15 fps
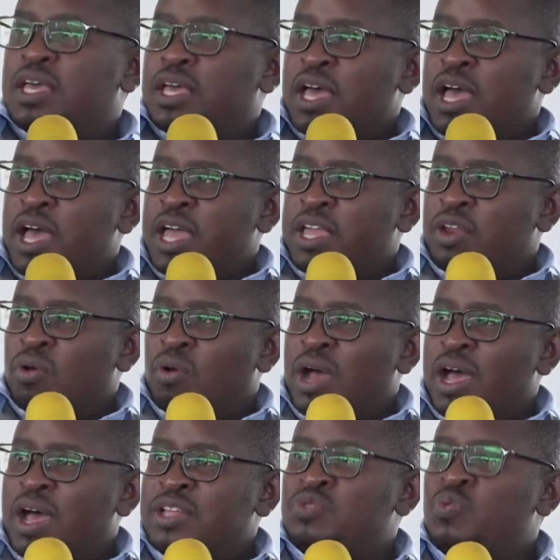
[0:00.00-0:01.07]
you know,
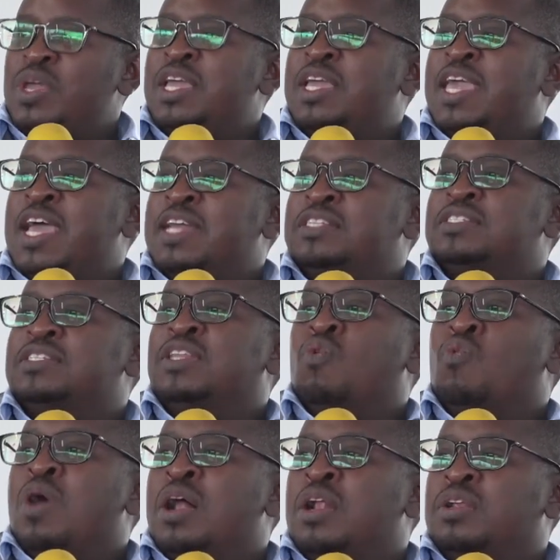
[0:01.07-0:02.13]
as we get the
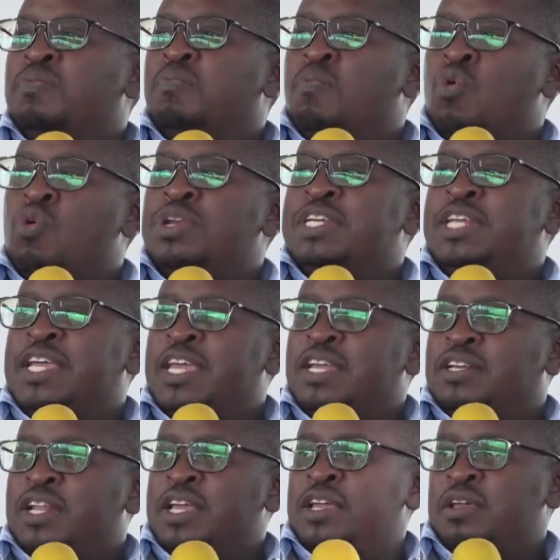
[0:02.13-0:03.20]
world more
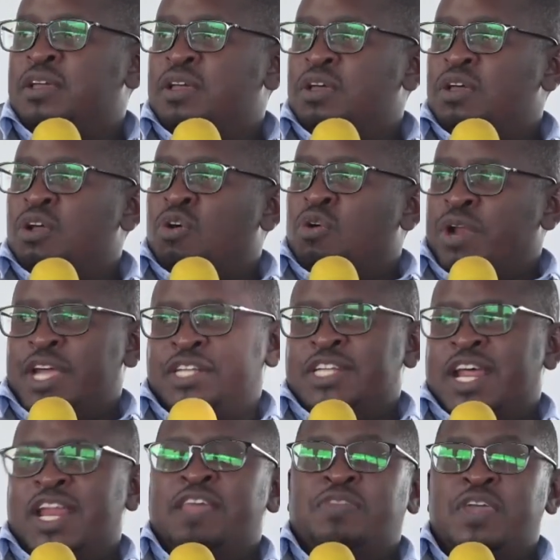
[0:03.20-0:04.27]
digitally connected.
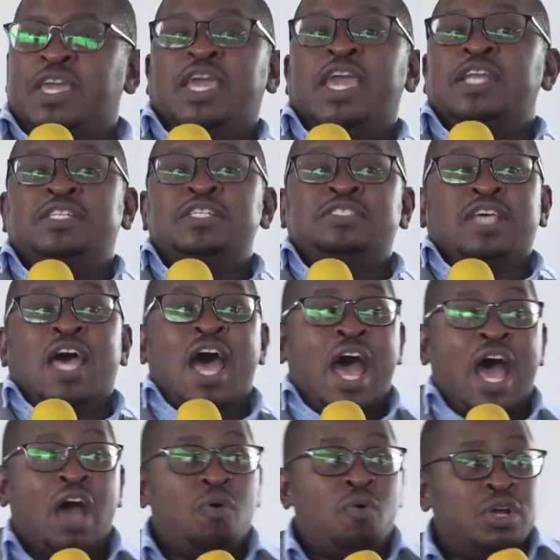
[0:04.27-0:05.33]
And I think it is
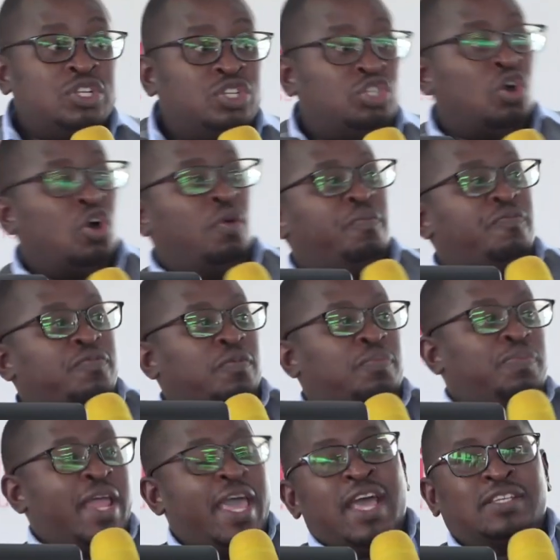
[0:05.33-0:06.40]
our job for
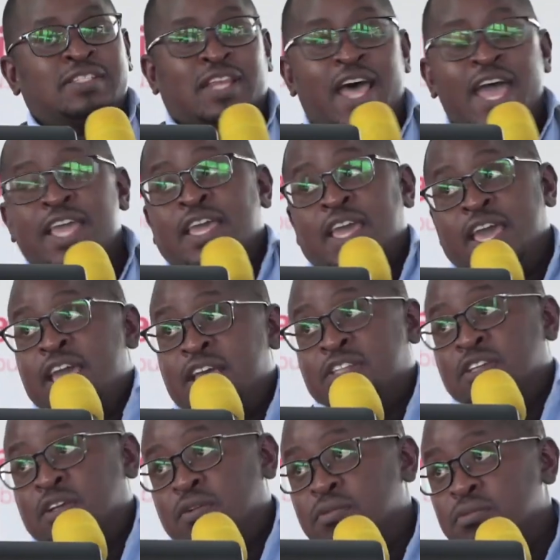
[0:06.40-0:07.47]
players like
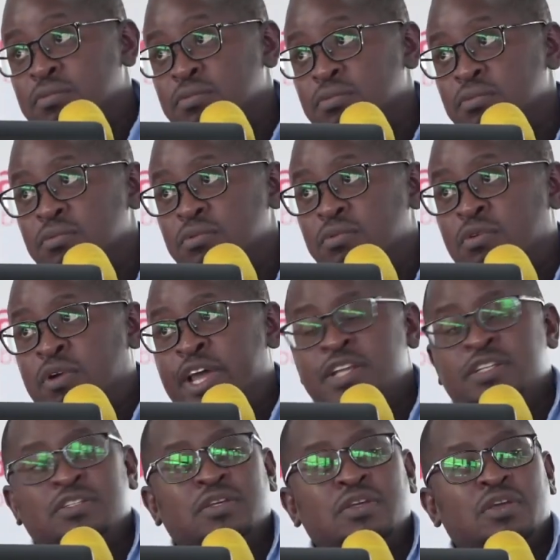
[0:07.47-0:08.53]
Airtel,
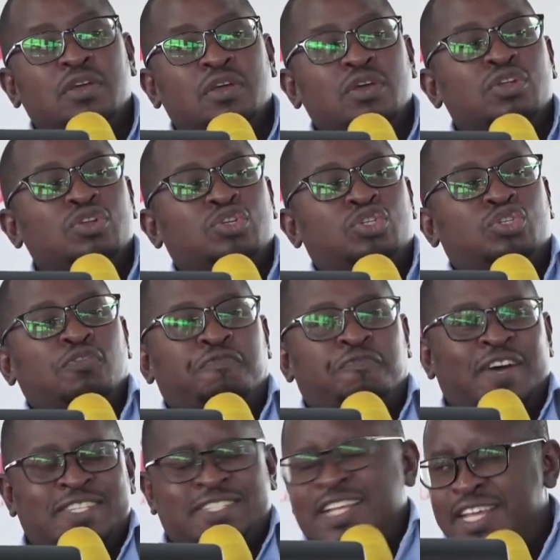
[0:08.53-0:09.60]
right, to
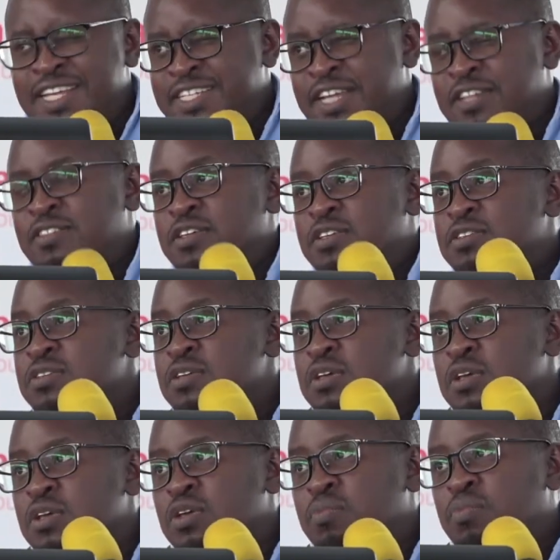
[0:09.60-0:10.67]
facilitate this.
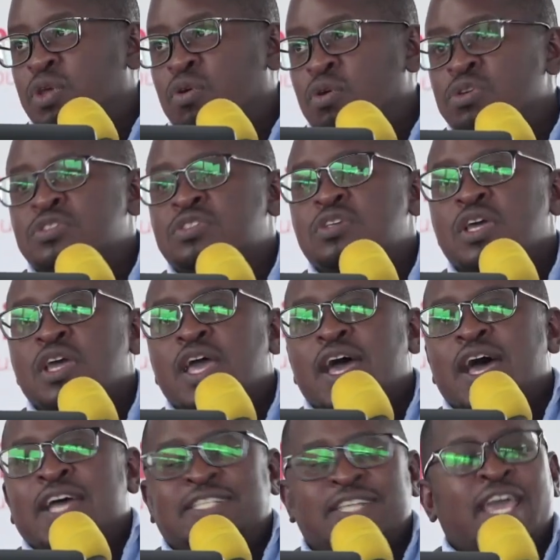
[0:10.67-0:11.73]
Because
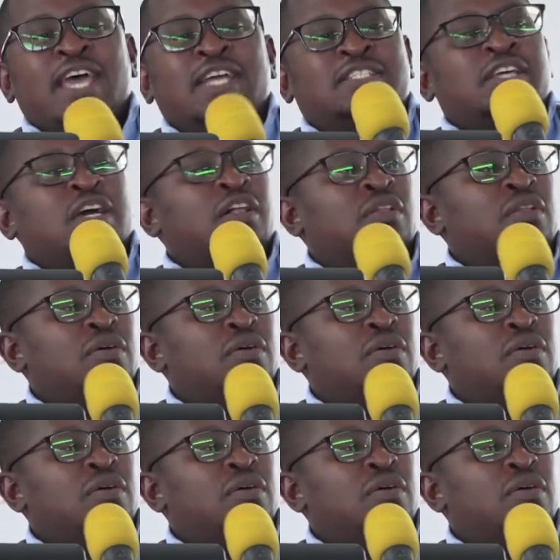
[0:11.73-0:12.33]
at Airtel,